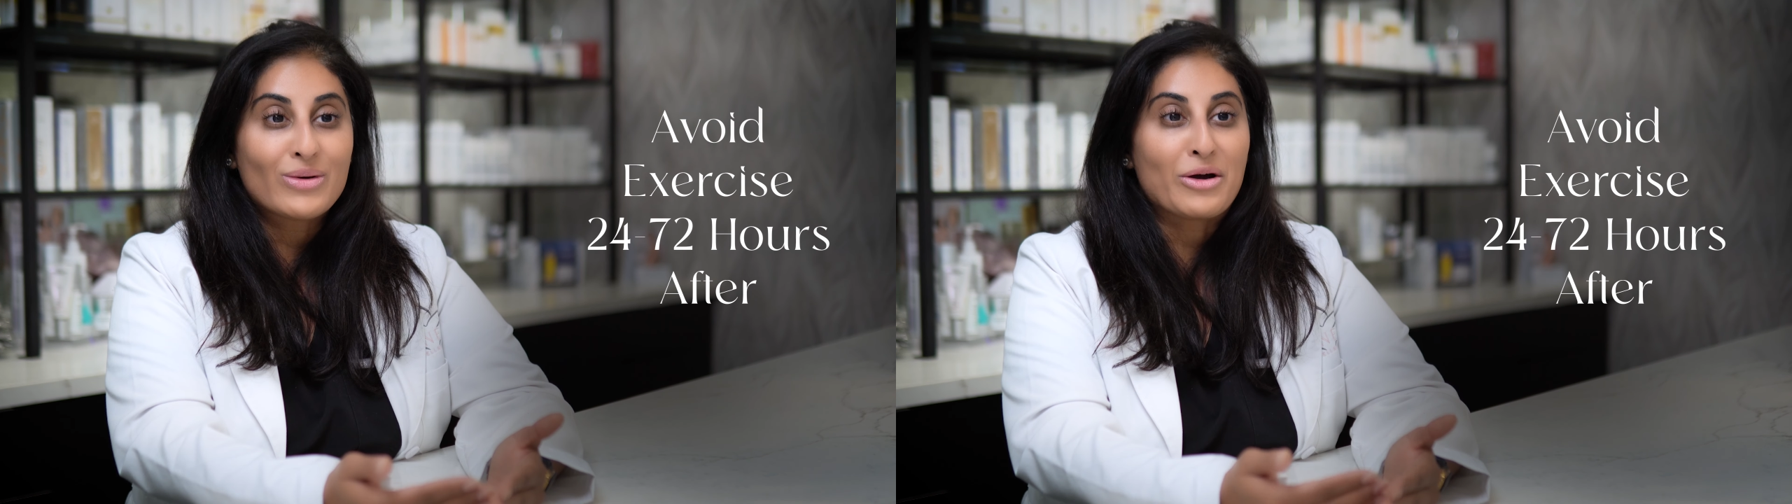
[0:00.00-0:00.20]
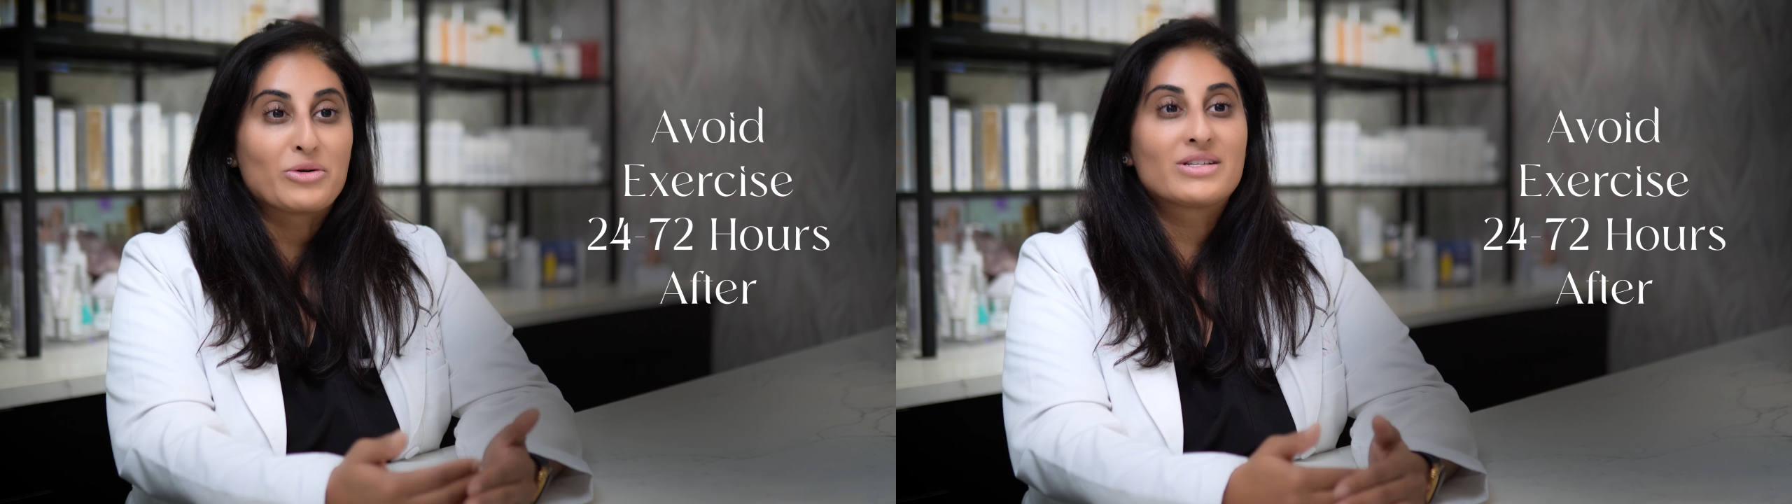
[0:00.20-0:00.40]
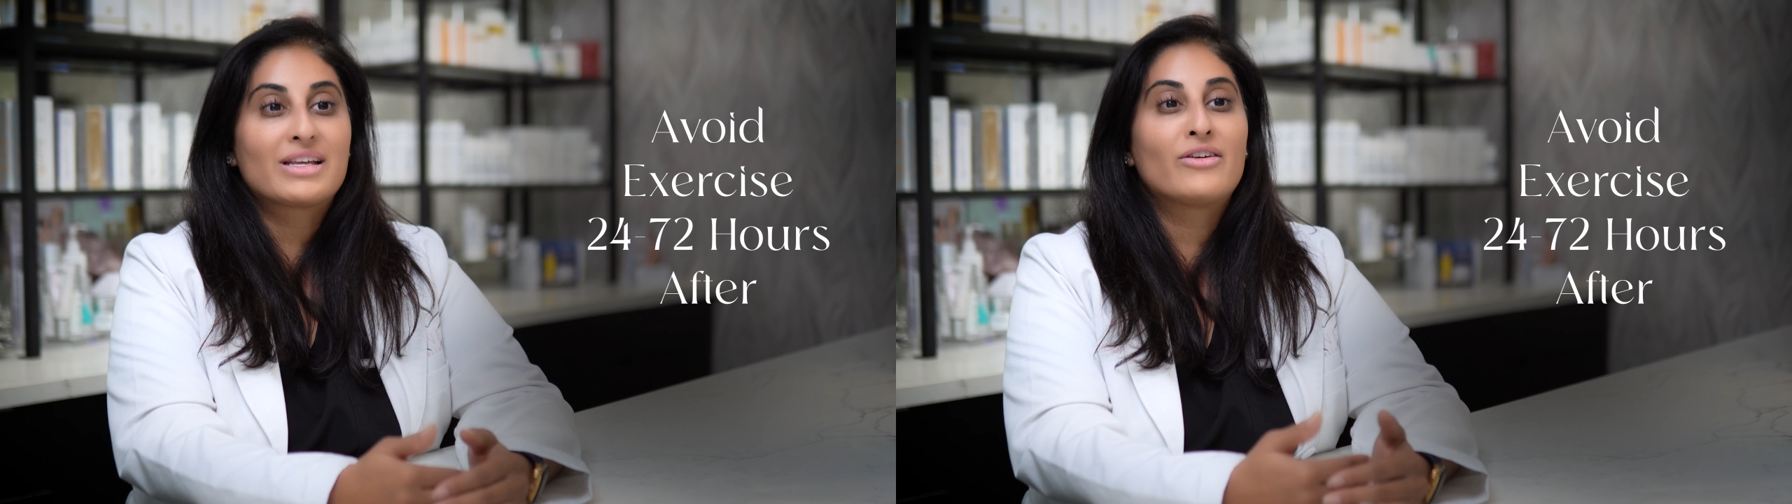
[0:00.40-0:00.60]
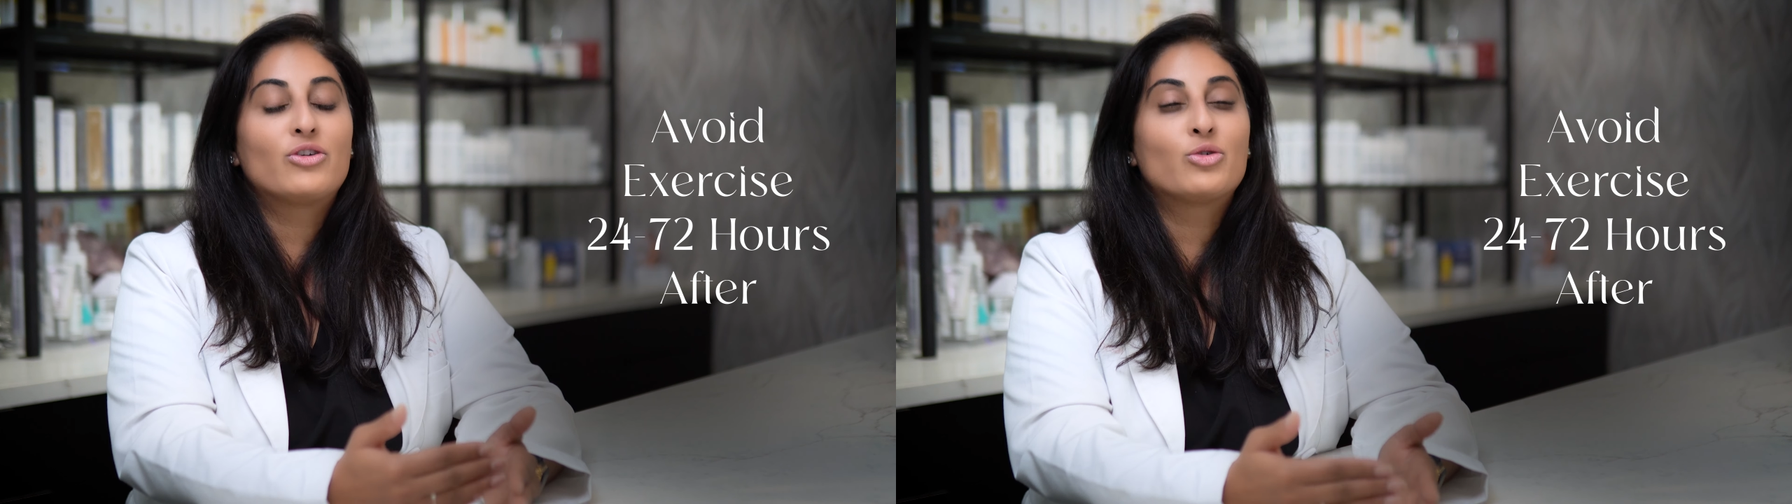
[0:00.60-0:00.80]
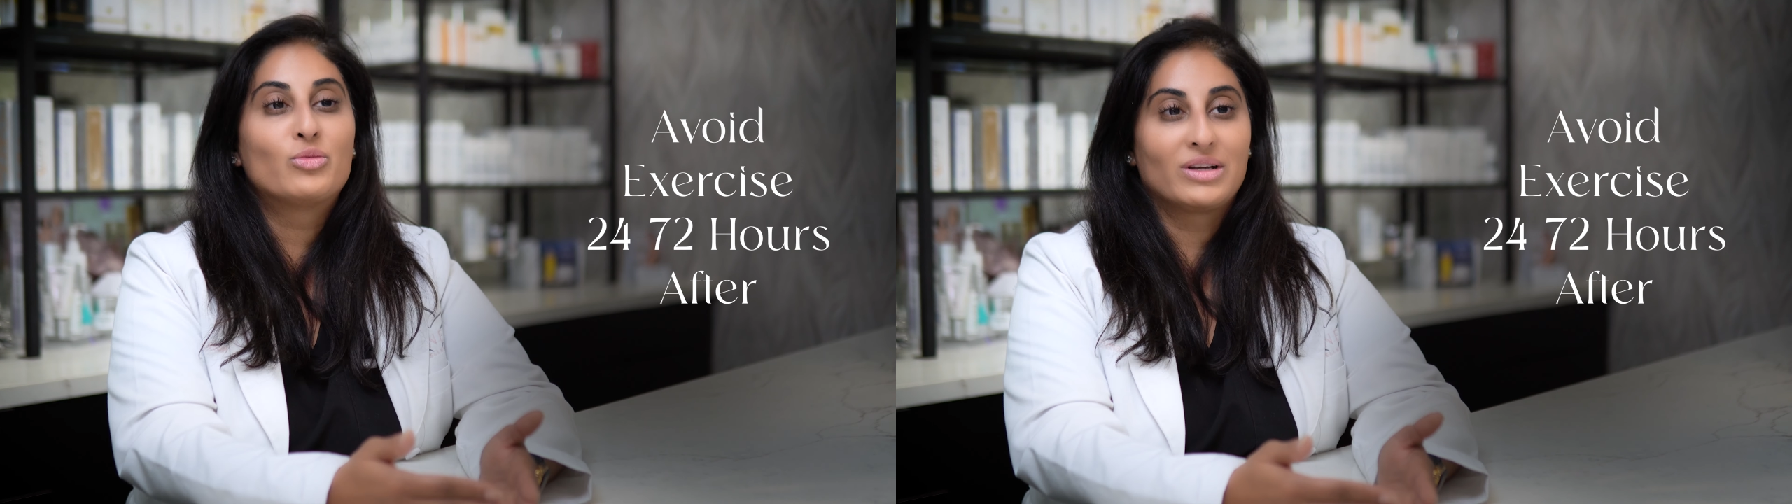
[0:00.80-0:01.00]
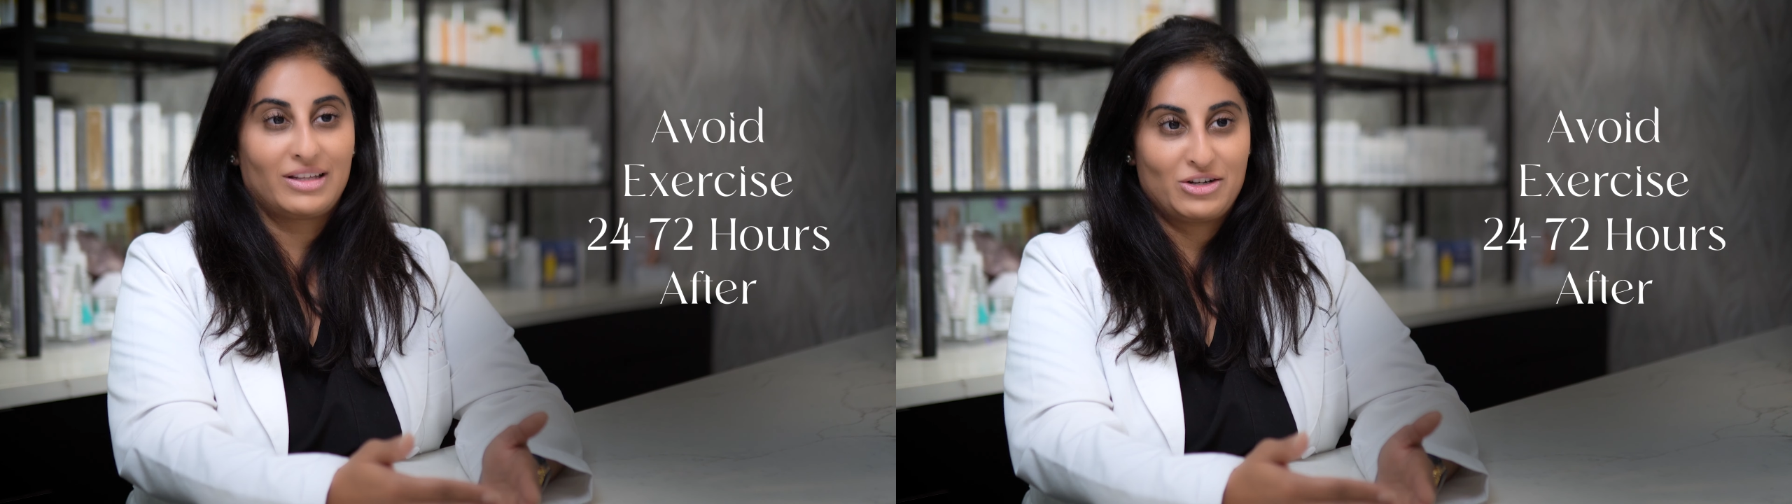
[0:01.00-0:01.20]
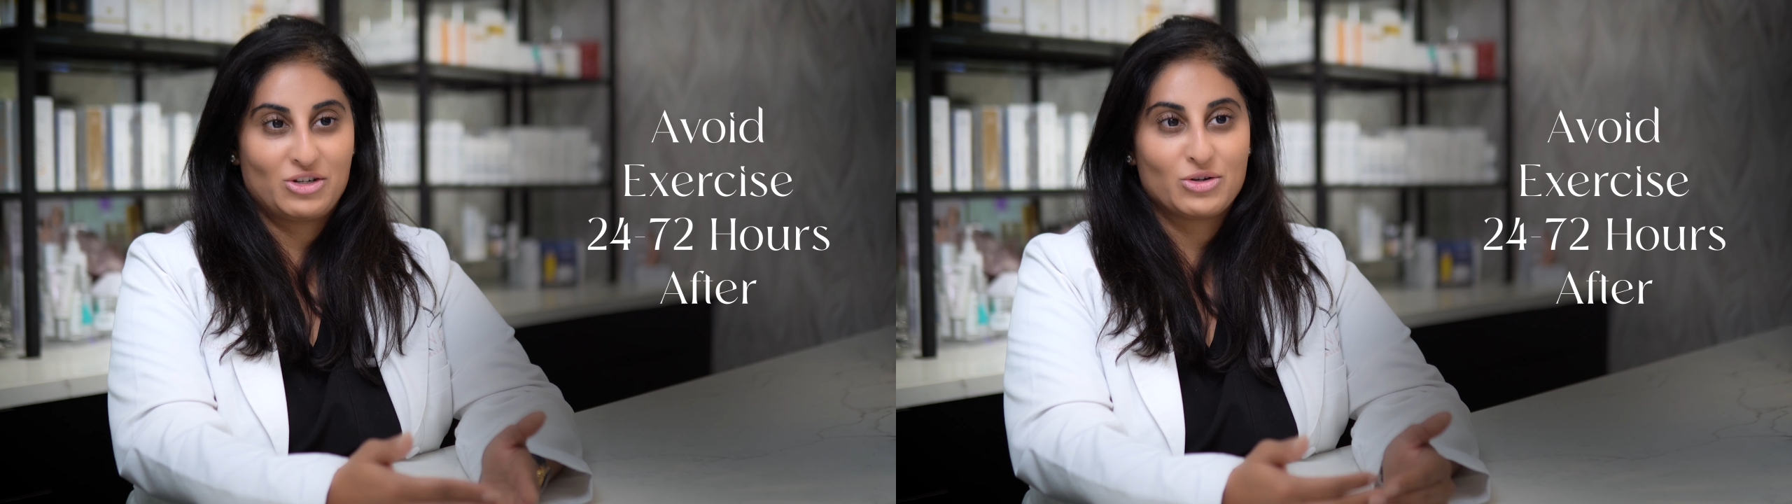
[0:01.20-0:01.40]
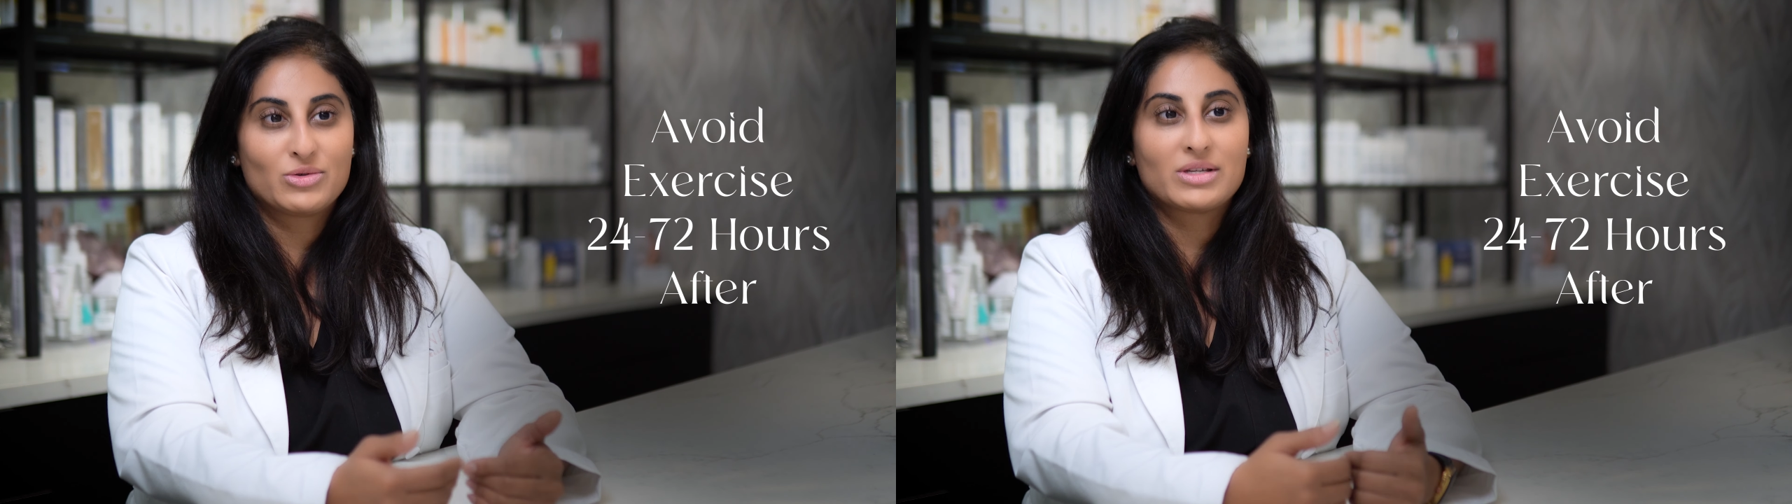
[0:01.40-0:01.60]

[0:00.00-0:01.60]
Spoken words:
hours if you're willing to.